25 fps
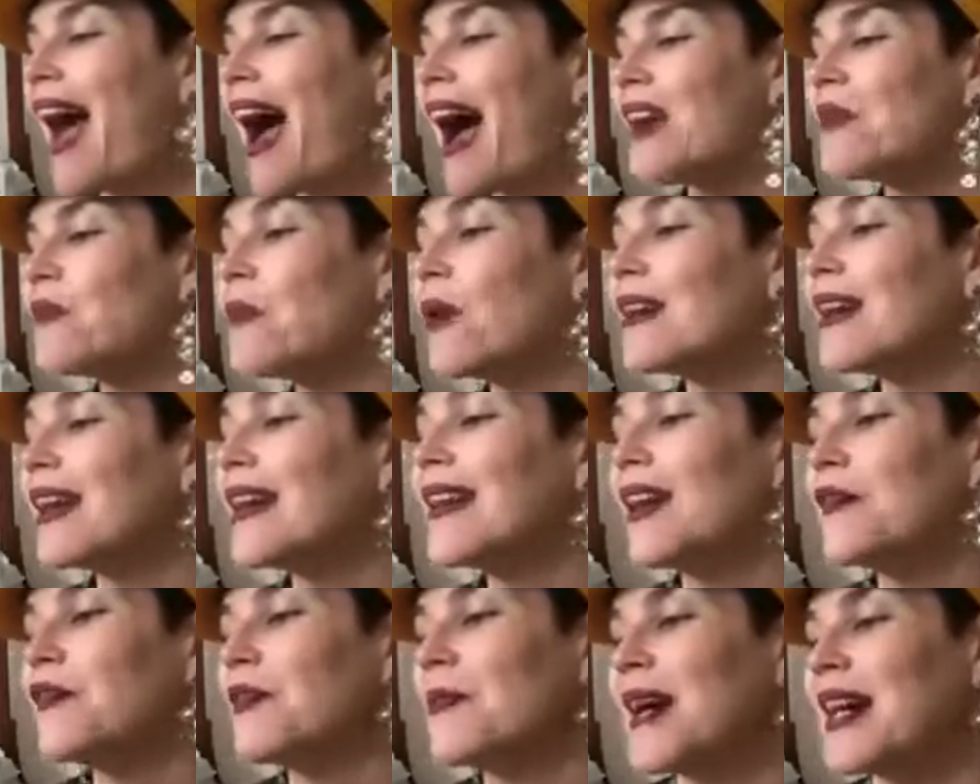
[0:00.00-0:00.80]
And what I
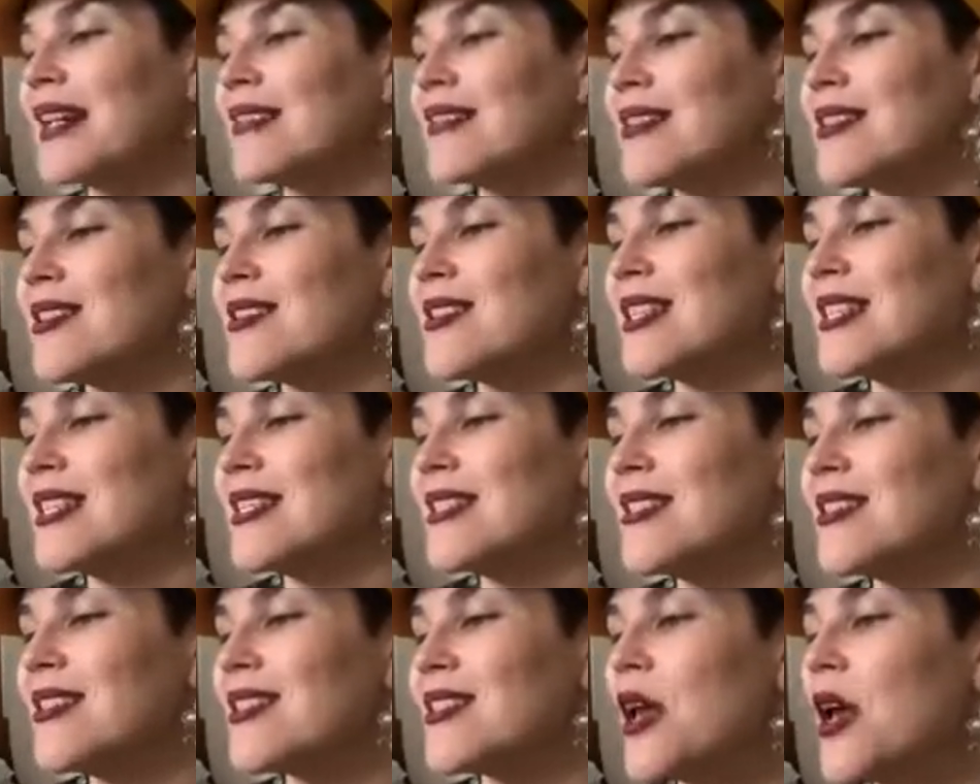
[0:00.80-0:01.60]
love about this
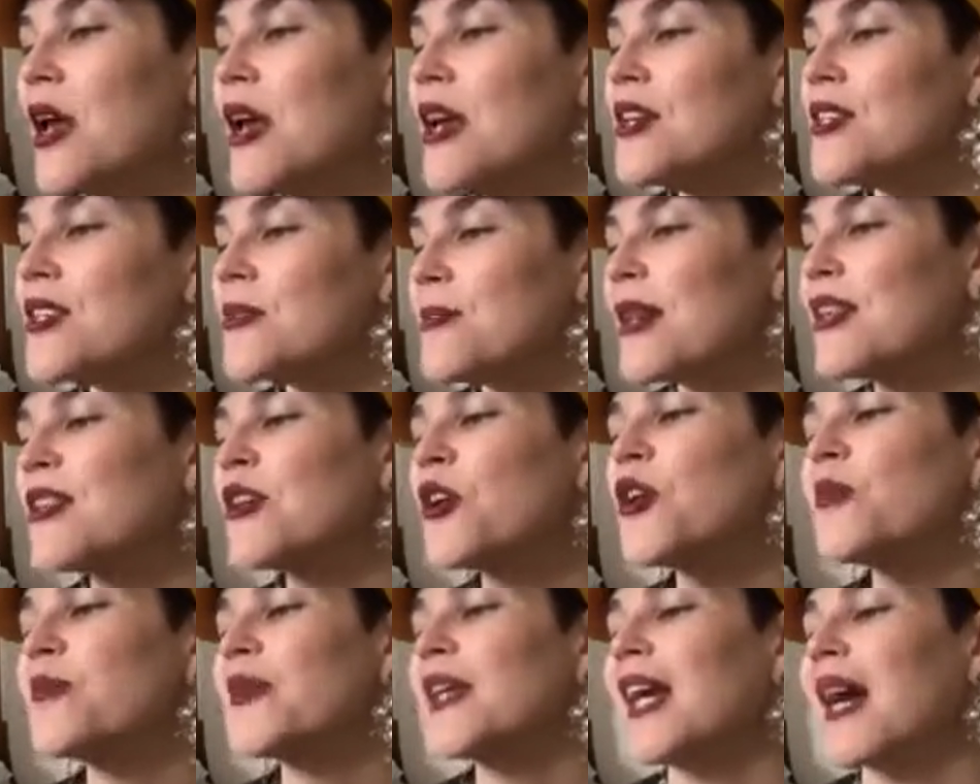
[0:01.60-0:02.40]
is
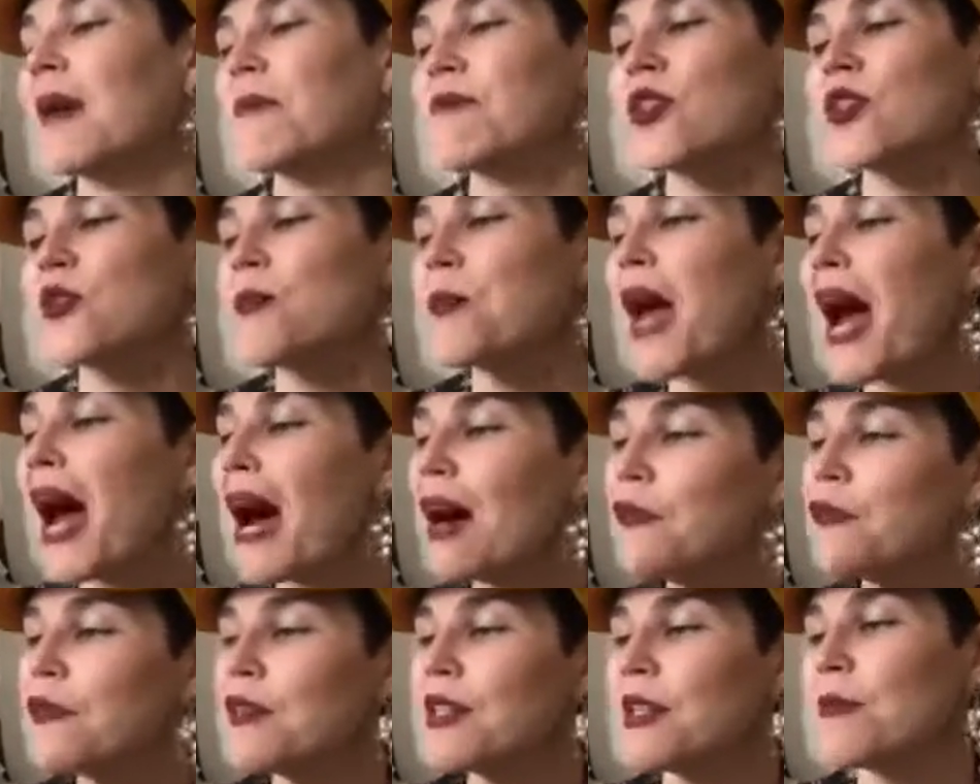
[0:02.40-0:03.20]
Samantha Irby captures
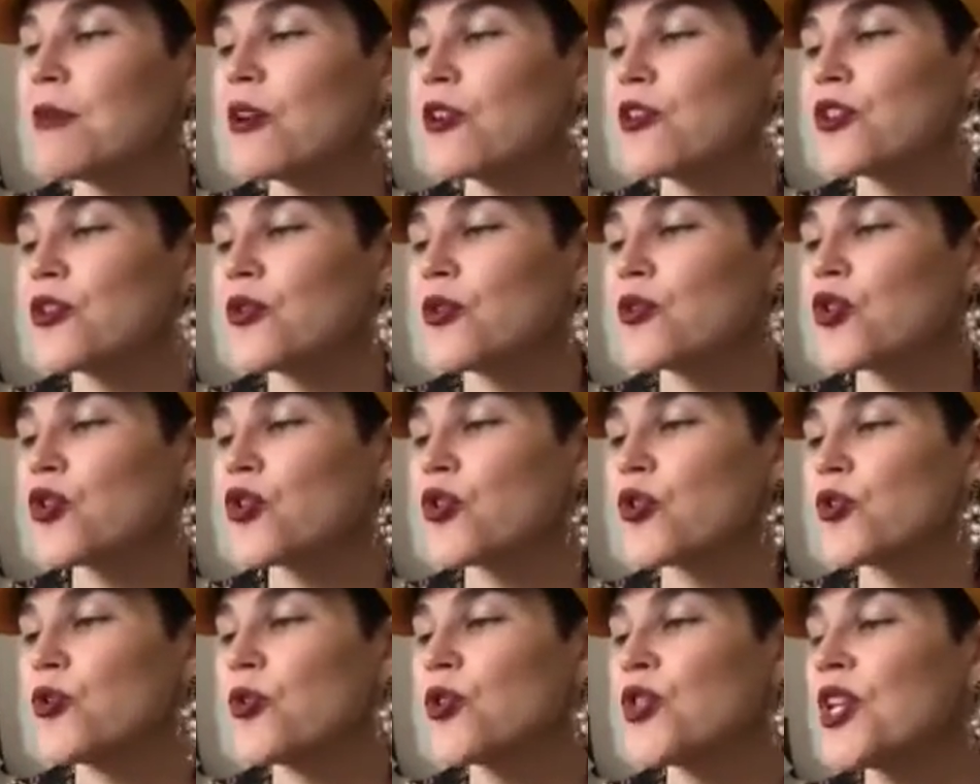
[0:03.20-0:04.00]
powerful emotional
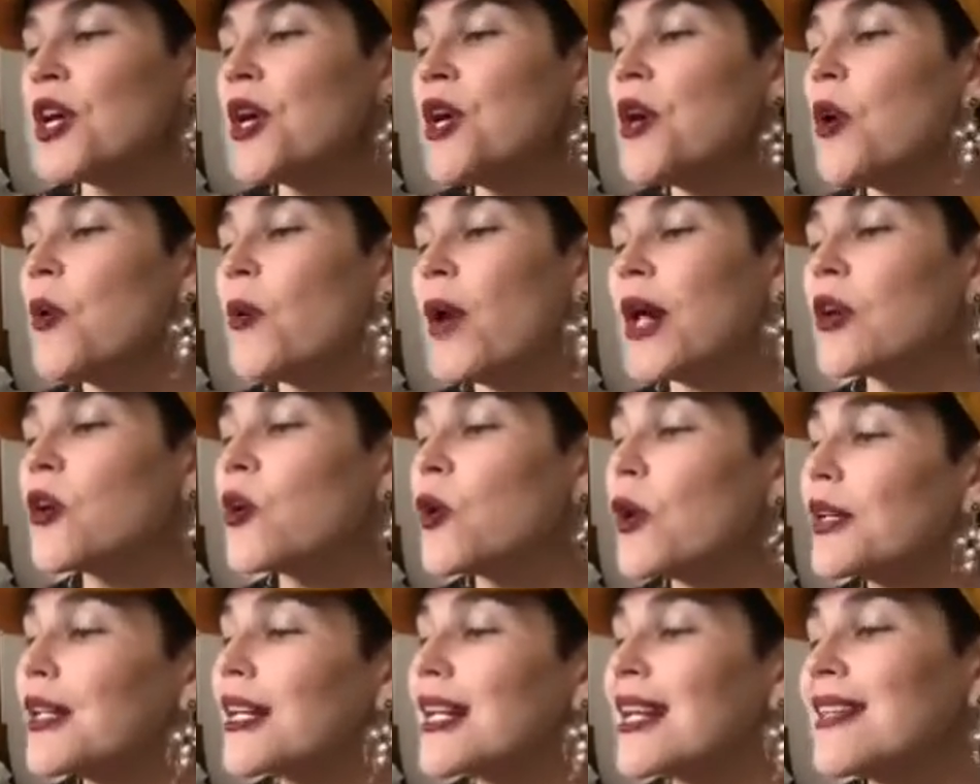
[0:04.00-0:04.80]
truths while
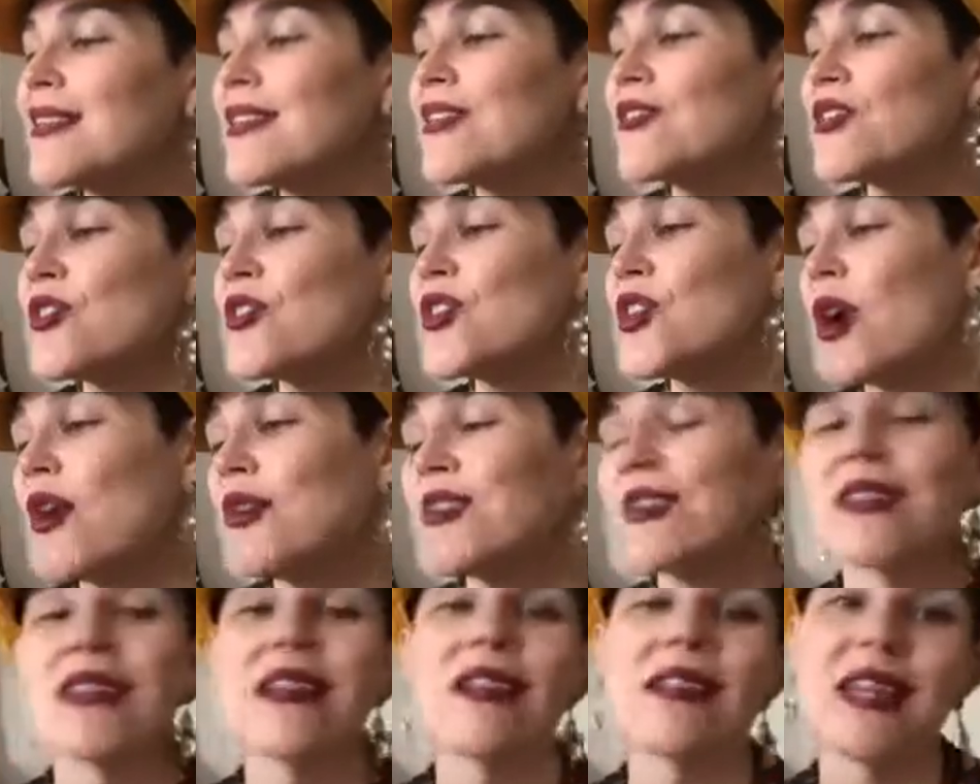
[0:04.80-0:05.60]
chronicling the
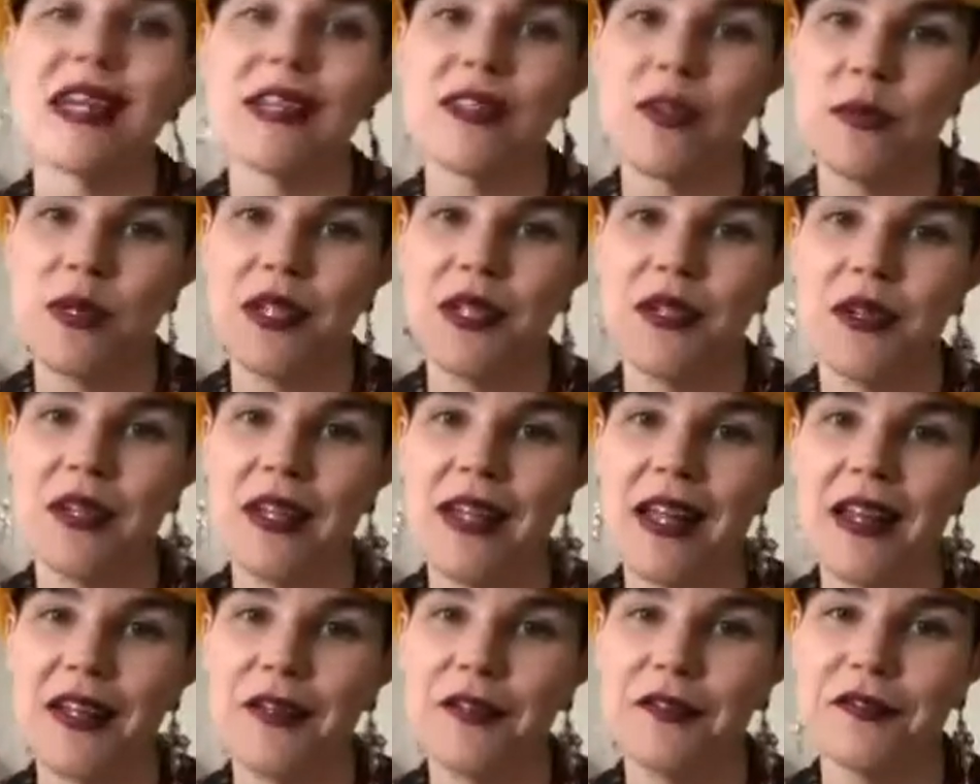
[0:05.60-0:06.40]
disaster that has been her
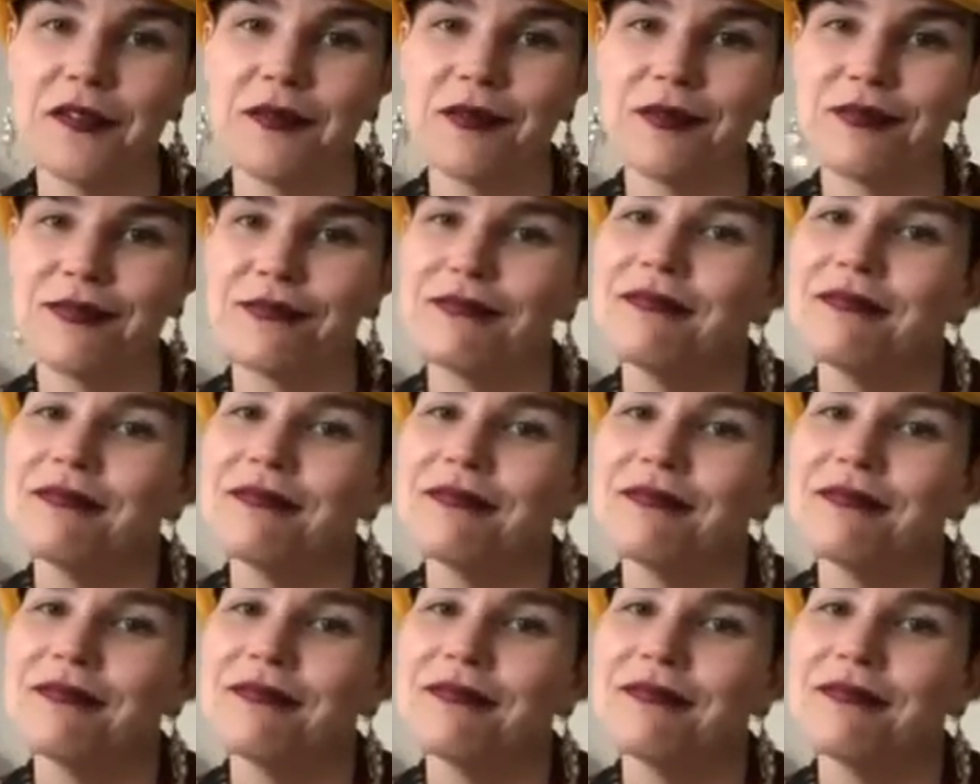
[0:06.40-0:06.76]
life.